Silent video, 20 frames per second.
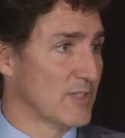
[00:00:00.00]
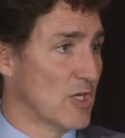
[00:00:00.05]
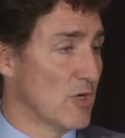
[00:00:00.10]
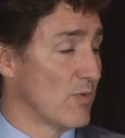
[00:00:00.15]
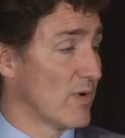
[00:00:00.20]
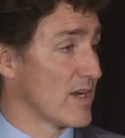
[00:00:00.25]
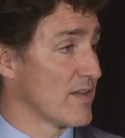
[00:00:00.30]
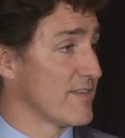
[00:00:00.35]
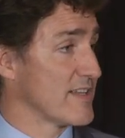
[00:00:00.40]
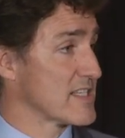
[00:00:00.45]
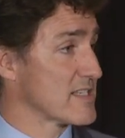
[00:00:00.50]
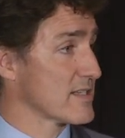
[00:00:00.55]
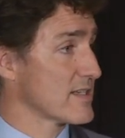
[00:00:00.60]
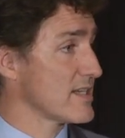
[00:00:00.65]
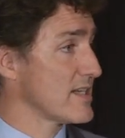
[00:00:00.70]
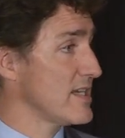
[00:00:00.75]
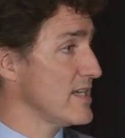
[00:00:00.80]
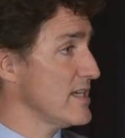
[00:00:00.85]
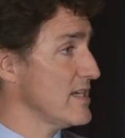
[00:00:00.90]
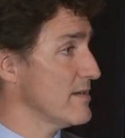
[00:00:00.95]
One of its
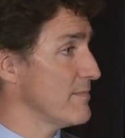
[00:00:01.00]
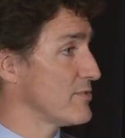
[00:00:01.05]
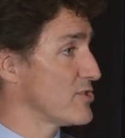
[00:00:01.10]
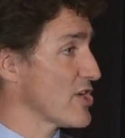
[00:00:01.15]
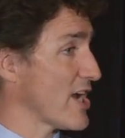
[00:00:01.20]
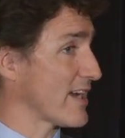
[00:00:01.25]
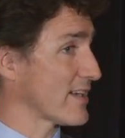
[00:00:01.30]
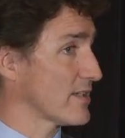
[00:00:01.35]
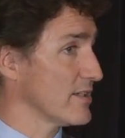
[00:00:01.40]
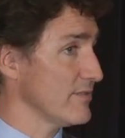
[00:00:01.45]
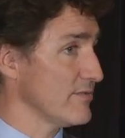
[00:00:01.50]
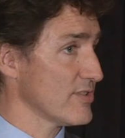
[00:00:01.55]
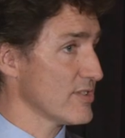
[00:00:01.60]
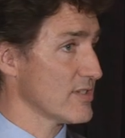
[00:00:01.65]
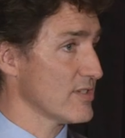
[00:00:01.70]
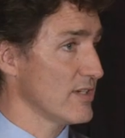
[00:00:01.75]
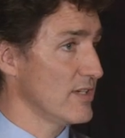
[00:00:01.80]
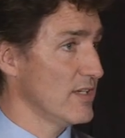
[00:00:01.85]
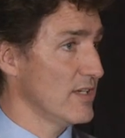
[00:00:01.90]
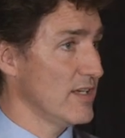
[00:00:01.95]
key
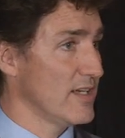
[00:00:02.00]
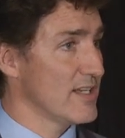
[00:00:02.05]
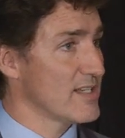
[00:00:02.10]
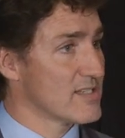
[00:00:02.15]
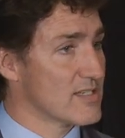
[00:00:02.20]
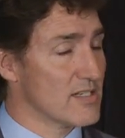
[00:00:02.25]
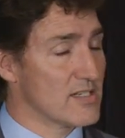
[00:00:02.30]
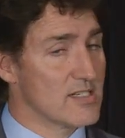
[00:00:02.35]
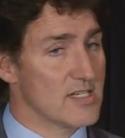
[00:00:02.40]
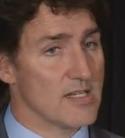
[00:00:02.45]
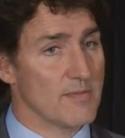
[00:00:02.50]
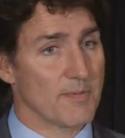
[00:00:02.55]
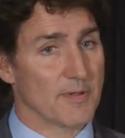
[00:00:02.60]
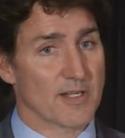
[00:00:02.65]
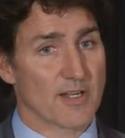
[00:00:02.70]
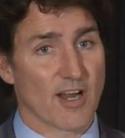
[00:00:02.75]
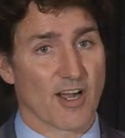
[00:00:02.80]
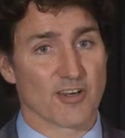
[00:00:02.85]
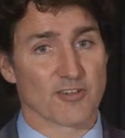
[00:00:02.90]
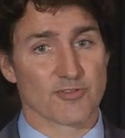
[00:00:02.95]
objectives is to
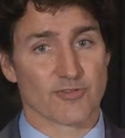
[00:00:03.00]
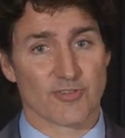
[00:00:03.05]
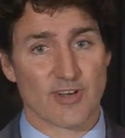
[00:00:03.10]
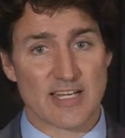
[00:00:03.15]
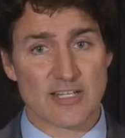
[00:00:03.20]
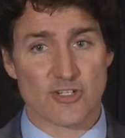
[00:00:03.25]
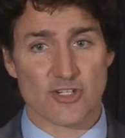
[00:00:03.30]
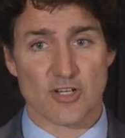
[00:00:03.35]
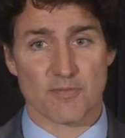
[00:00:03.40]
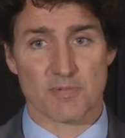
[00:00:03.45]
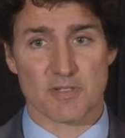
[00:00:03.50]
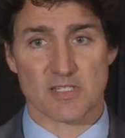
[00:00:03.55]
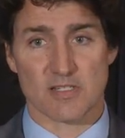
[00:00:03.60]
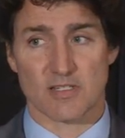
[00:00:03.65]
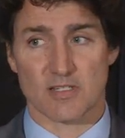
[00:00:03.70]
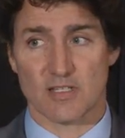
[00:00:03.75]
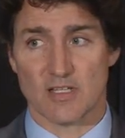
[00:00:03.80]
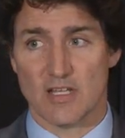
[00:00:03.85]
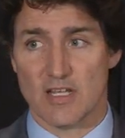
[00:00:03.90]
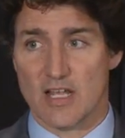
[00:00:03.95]
deepen our friendships